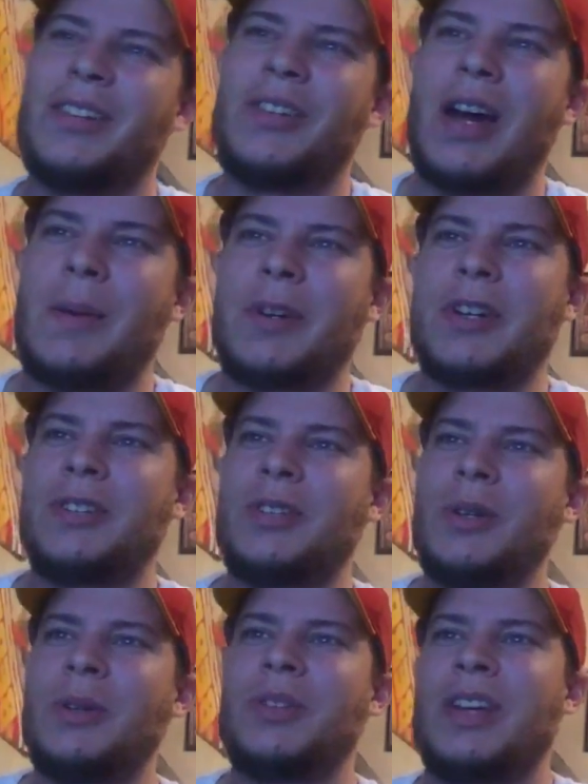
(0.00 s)
Ndamukong
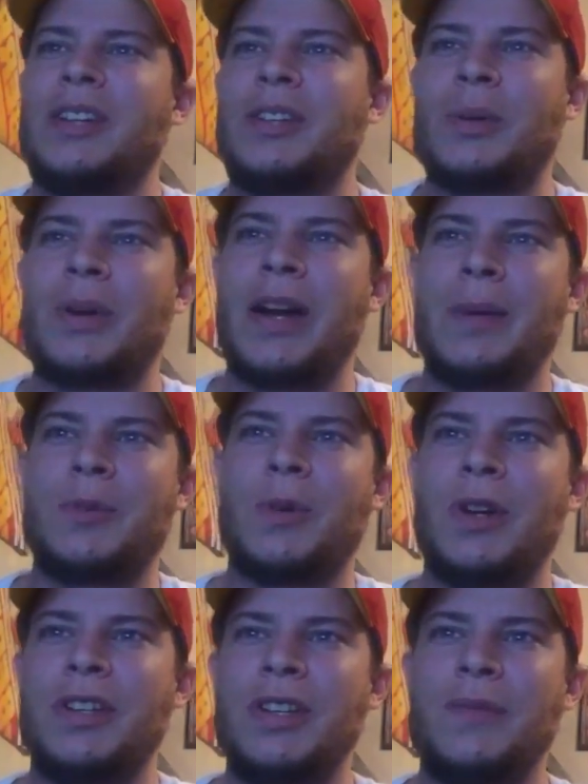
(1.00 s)
Suh said that the Rams'
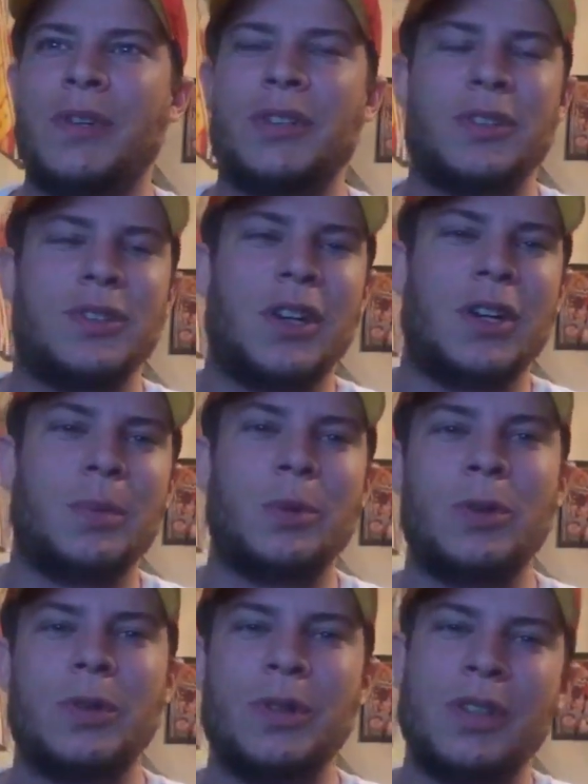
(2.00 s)
run defense is
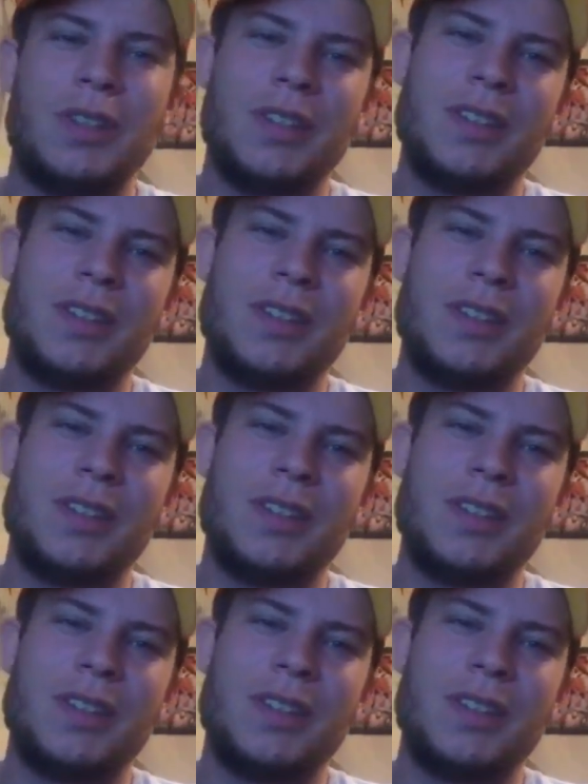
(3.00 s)
terrible.